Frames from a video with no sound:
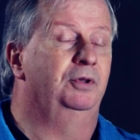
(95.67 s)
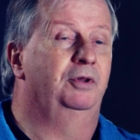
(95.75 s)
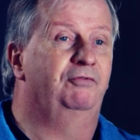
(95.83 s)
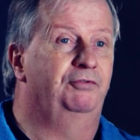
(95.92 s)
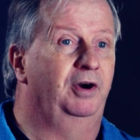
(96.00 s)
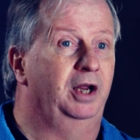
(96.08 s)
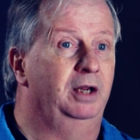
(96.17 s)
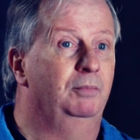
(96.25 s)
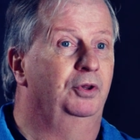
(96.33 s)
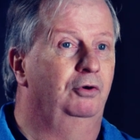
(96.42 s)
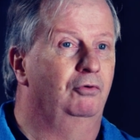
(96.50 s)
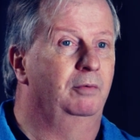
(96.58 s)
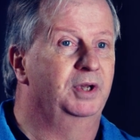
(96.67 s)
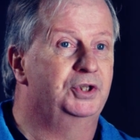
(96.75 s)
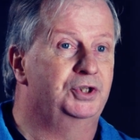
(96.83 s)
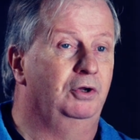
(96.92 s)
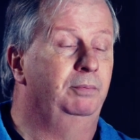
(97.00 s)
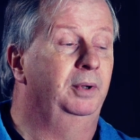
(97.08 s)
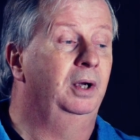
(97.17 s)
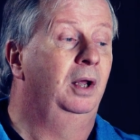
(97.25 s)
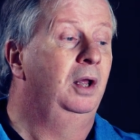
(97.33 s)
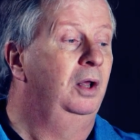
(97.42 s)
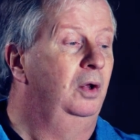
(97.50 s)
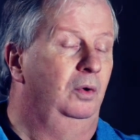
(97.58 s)
and the frame and the grommets stop it
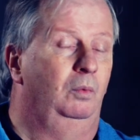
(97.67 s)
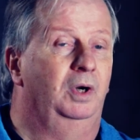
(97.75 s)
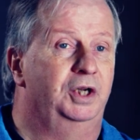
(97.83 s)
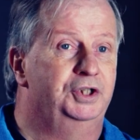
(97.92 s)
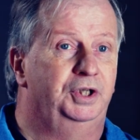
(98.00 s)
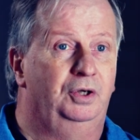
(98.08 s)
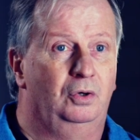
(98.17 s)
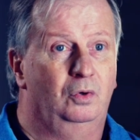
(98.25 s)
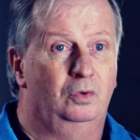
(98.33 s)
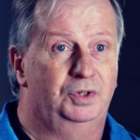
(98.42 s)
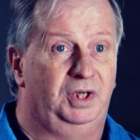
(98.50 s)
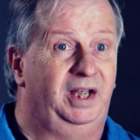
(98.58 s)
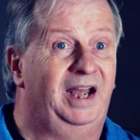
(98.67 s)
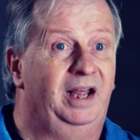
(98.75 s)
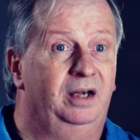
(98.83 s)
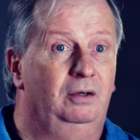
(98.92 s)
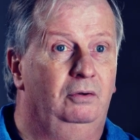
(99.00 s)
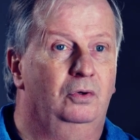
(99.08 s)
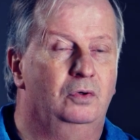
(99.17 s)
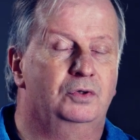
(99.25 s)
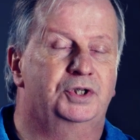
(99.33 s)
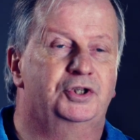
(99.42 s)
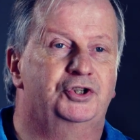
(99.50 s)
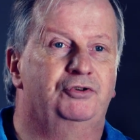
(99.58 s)
will actually can
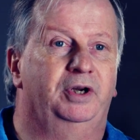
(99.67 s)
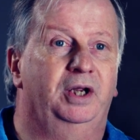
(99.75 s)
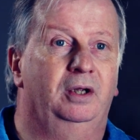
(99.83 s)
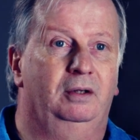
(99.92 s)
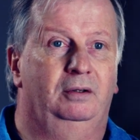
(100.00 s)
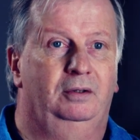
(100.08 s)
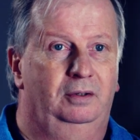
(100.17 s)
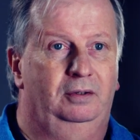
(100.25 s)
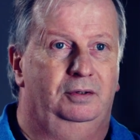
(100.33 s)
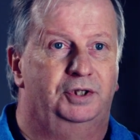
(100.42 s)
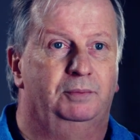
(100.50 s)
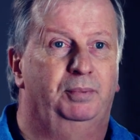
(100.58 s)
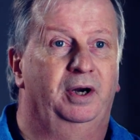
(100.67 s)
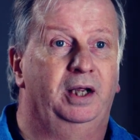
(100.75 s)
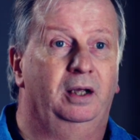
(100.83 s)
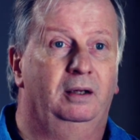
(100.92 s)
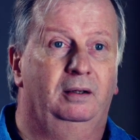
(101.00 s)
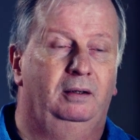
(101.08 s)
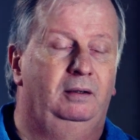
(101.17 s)
cause the string to break.